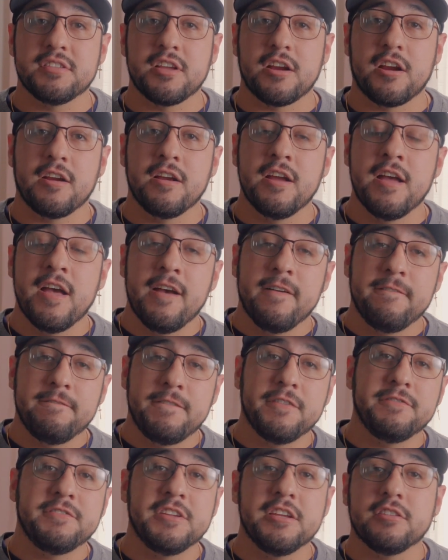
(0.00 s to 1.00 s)
they're
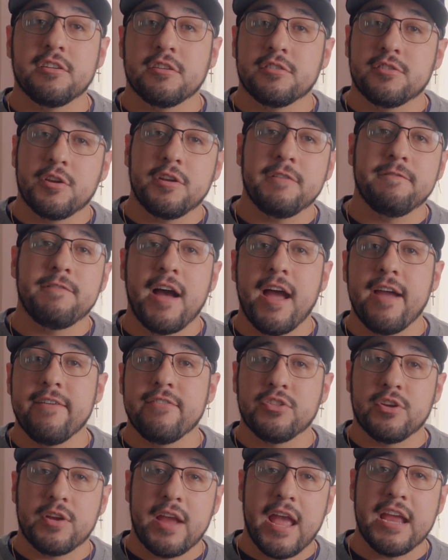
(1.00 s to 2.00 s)
50, they're 35,
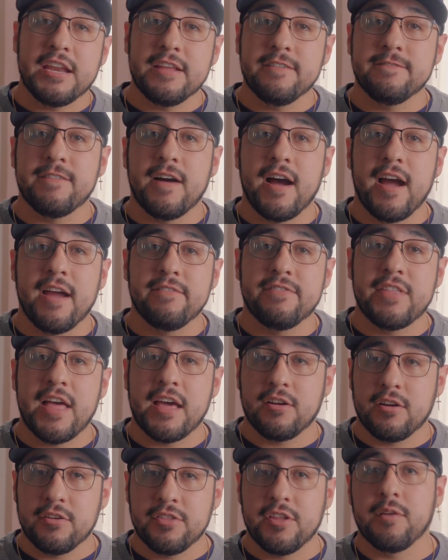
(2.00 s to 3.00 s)
and they're 85
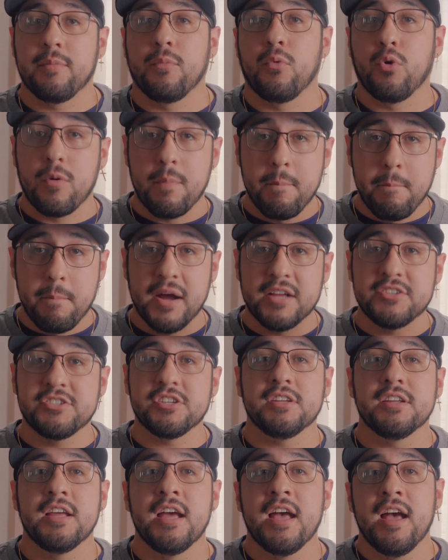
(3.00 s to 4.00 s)
that are their more
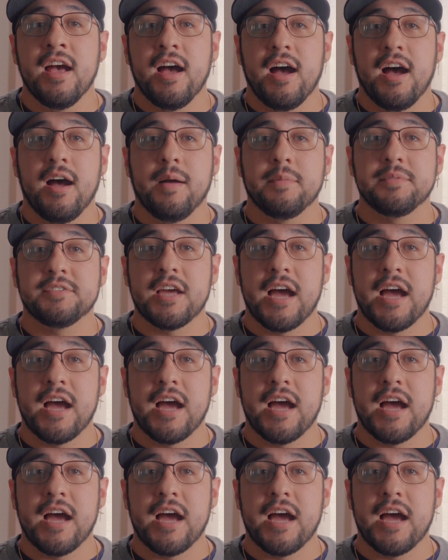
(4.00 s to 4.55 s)
budget um,